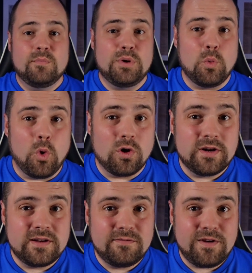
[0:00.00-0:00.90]
Be warned
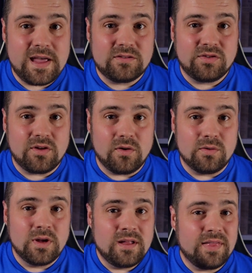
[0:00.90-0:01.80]
in advance
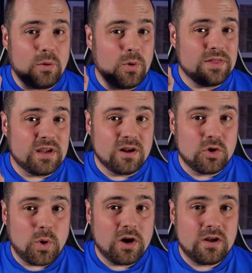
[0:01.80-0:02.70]
though, that when the
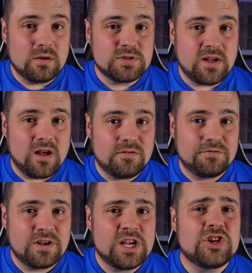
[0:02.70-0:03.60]
underwear comes
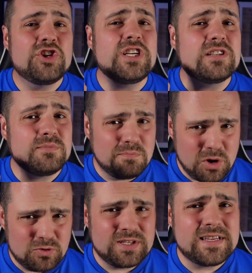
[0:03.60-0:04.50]
off, she is
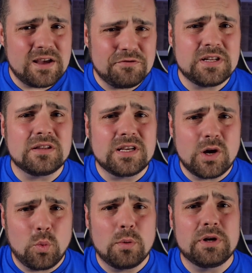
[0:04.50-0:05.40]
most definitely a
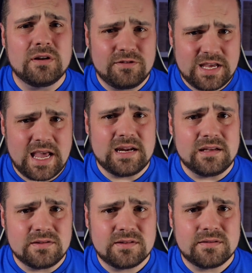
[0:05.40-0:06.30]
woman of the
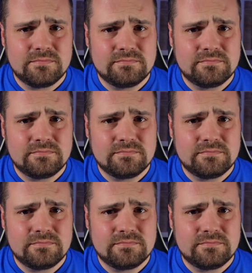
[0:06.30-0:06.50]
80s.